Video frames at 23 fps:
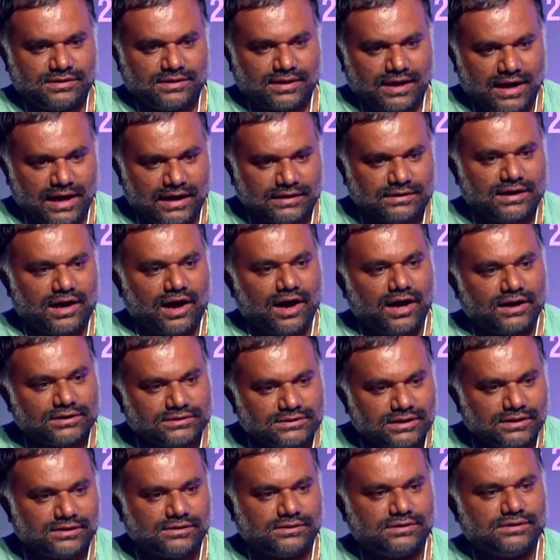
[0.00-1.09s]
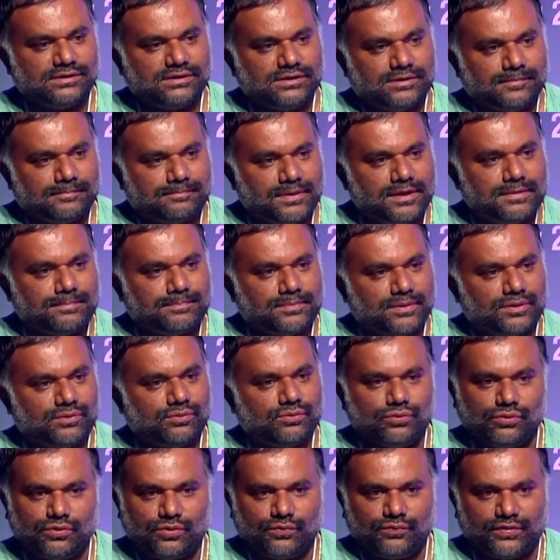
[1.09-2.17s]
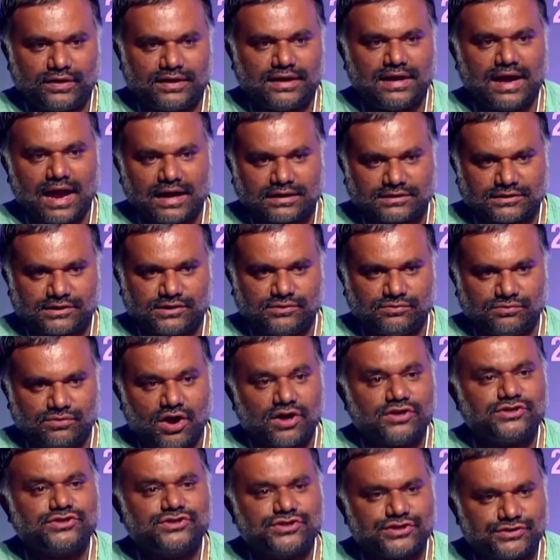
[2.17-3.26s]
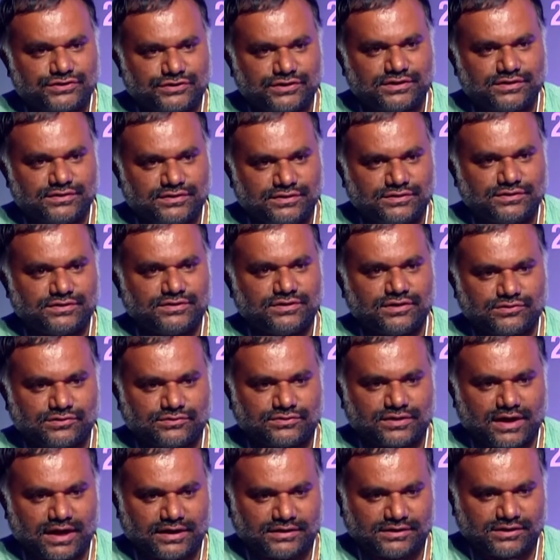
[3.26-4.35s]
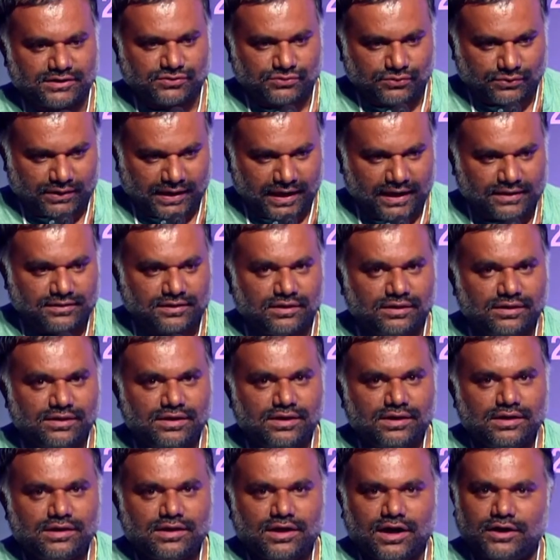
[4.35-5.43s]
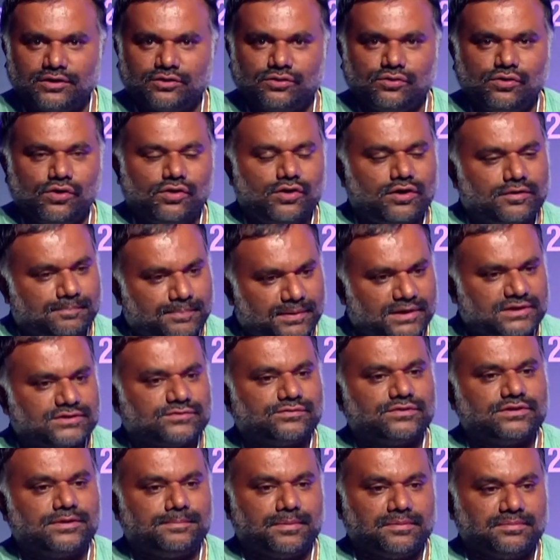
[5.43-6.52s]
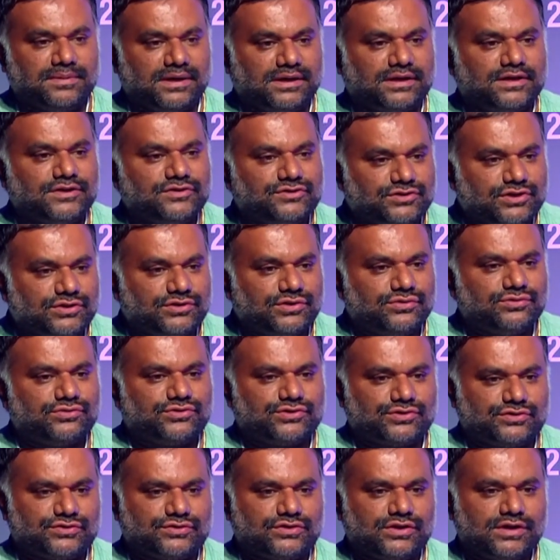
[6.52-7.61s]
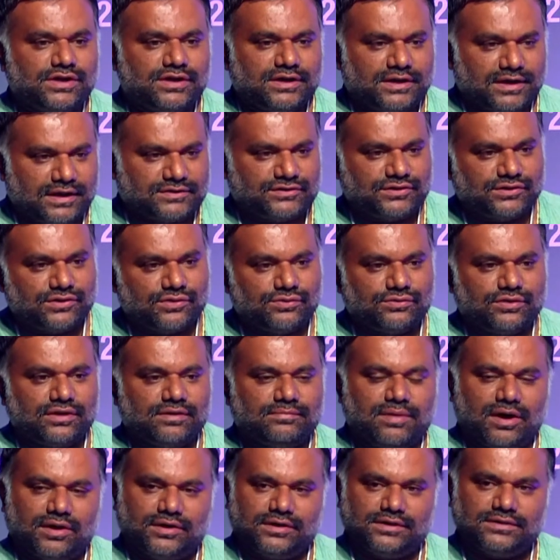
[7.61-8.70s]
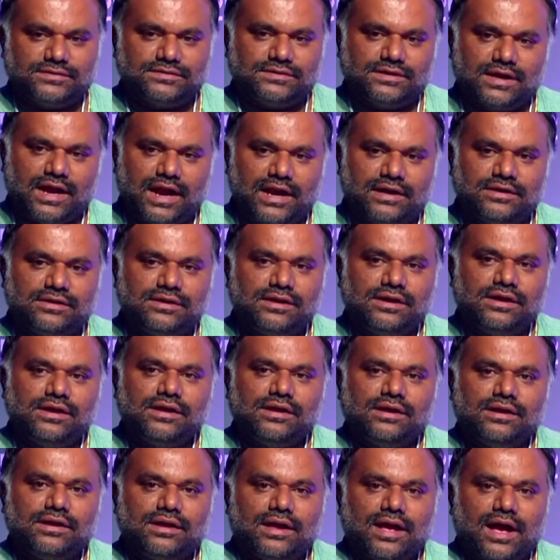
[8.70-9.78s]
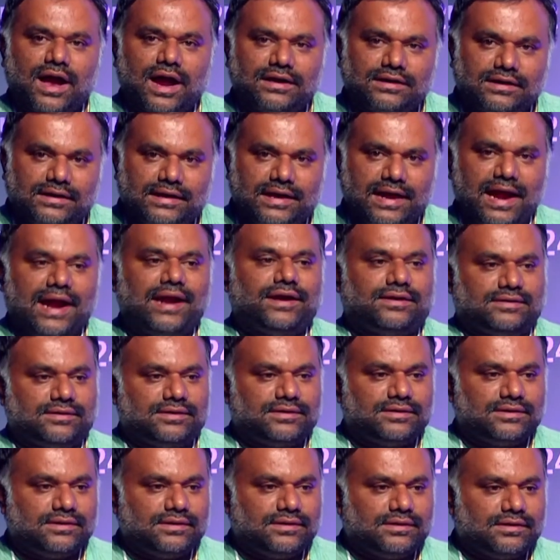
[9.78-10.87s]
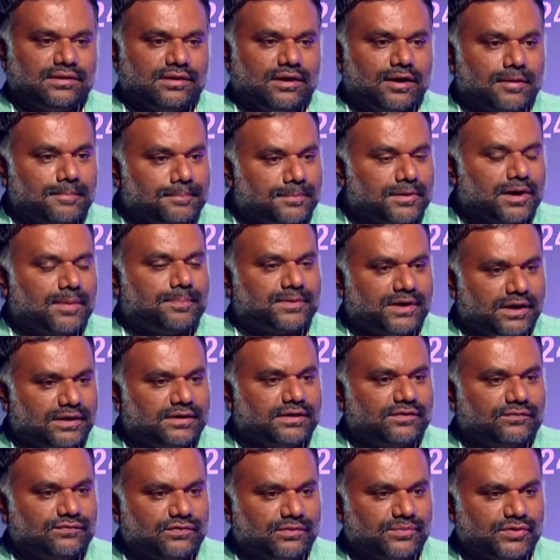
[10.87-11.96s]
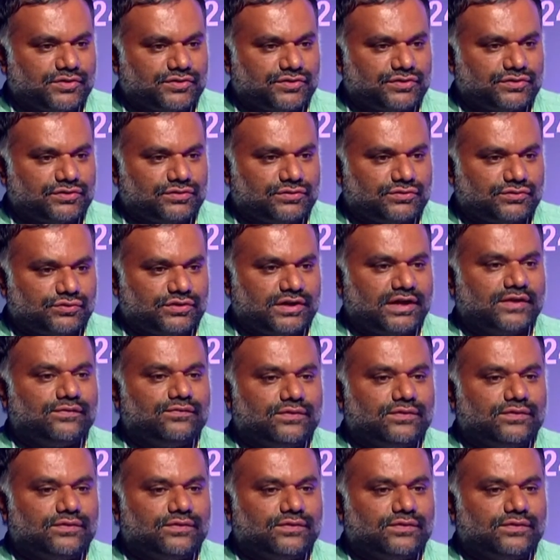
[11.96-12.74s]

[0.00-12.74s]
and other people who are very active, conscious citizens in the society together and go and press with the public institutions, executing bodies and get appropriate information. Today,